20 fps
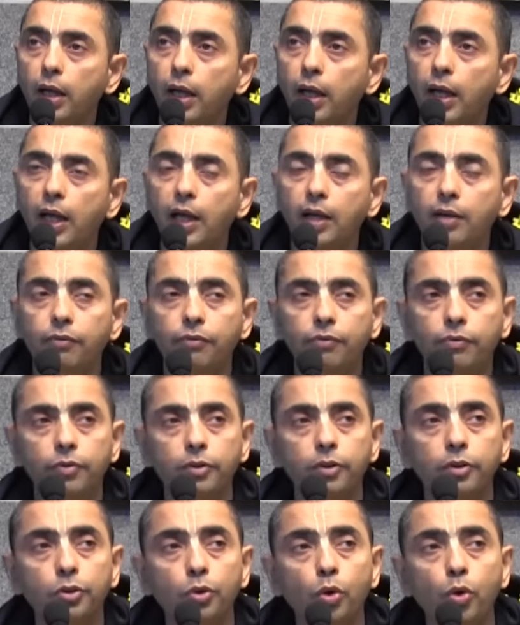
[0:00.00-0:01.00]
have
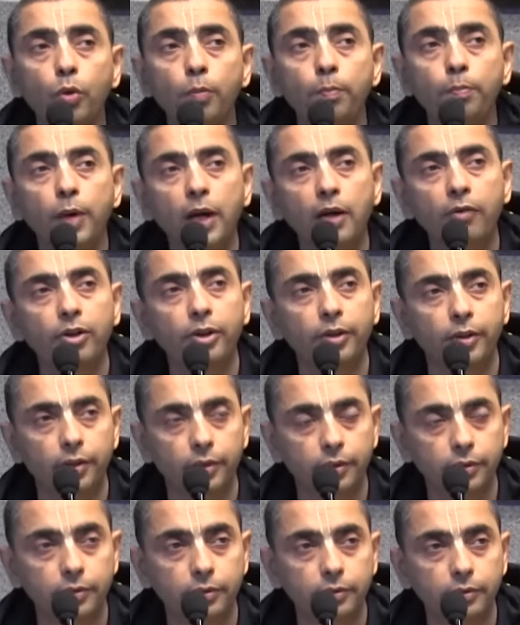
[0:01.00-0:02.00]
no power
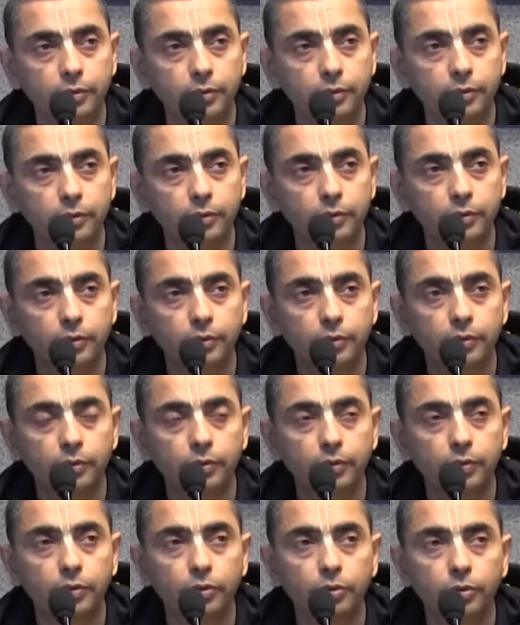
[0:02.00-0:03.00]

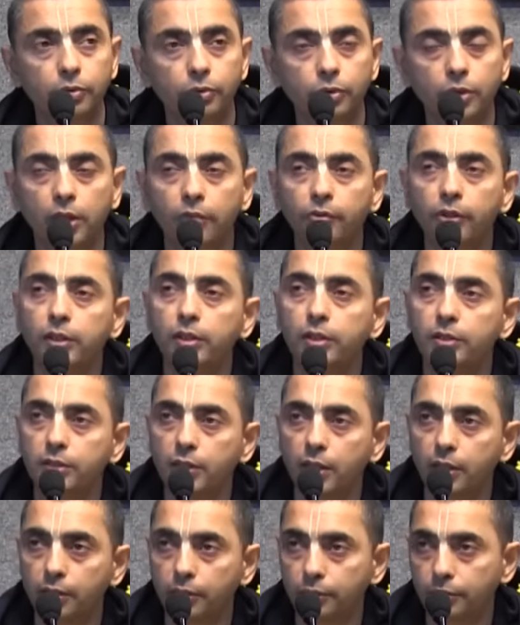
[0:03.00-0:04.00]
to cover the
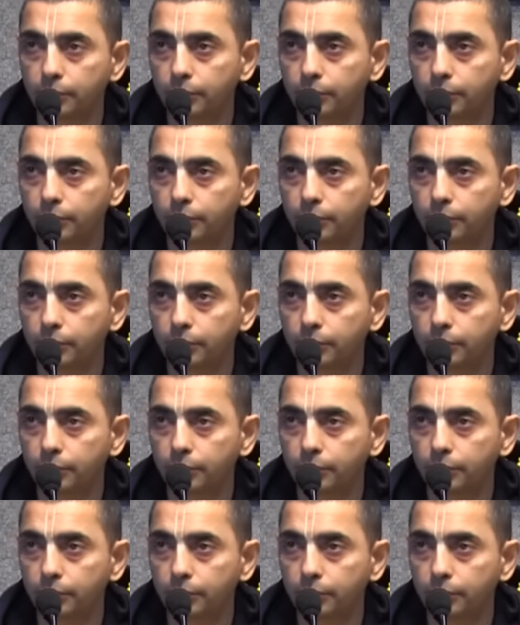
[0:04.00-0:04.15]
sun.